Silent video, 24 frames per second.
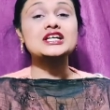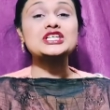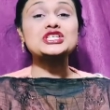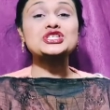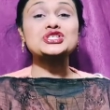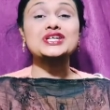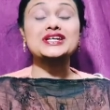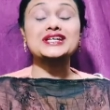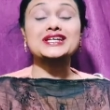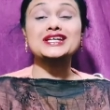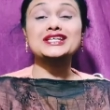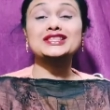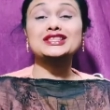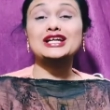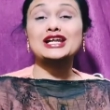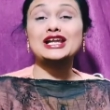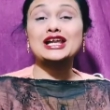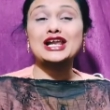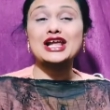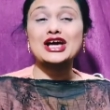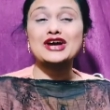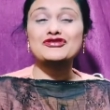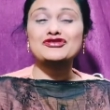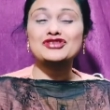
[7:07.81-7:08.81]
Checking the
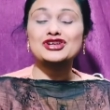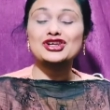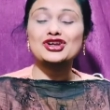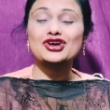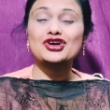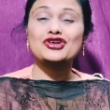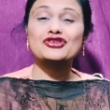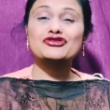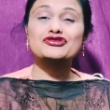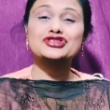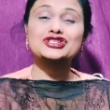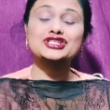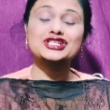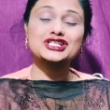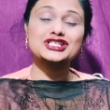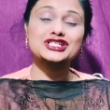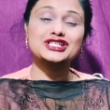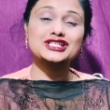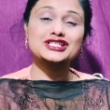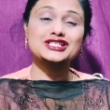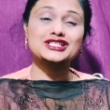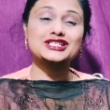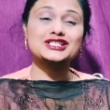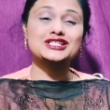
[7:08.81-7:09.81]
level of
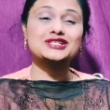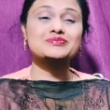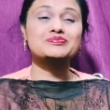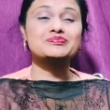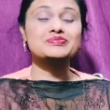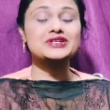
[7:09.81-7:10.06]
GGT,